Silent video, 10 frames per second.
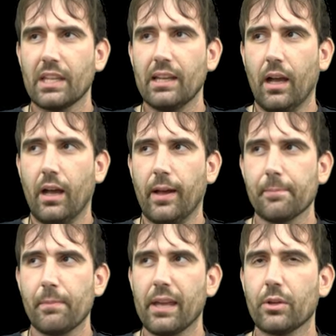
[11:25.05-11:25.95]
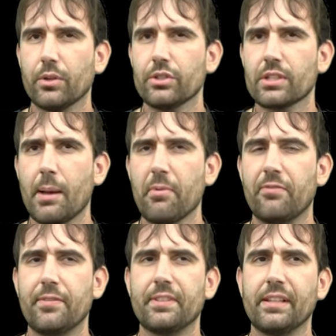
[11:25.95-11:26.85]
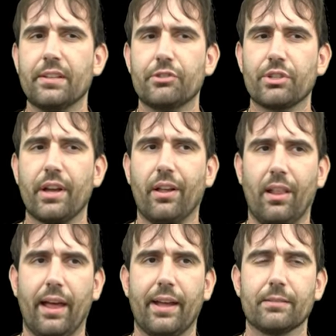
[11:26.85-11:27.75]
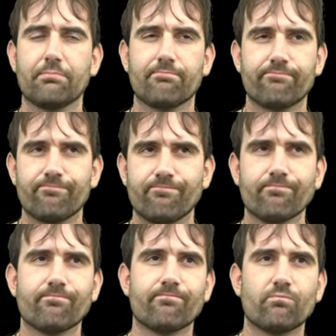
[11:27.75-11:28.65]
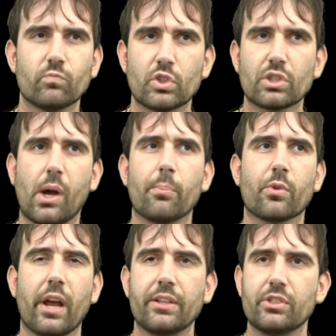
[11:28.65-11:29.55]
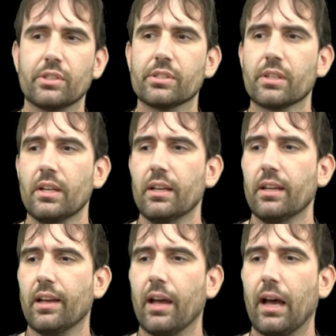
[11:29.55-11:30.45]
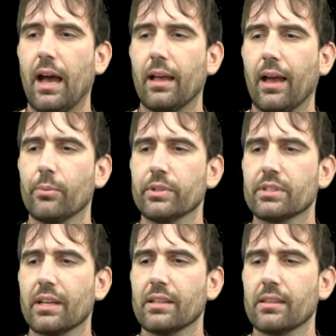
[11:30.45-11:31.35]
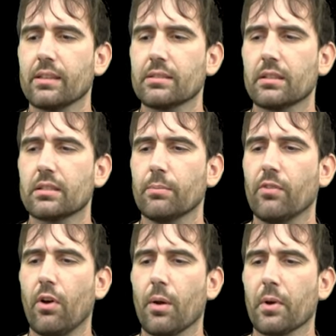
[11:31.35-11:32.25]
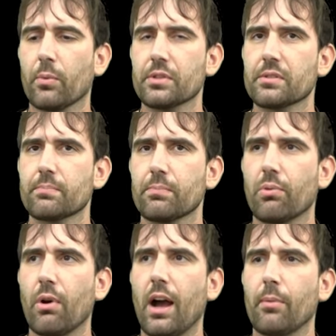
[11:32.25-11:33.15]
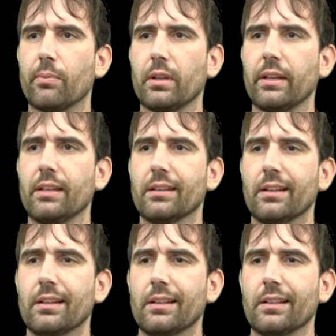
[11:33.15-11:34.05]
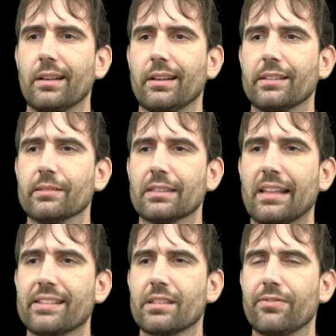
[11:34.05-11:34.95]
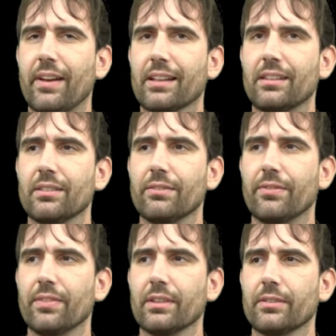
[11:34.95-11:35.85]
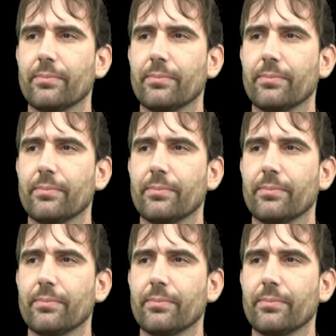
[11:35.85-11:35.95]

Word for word: Uh, it could stop a 15 inch shell at some ranges. Uh, I, I, would say that this system of armor was probably uh, less effective,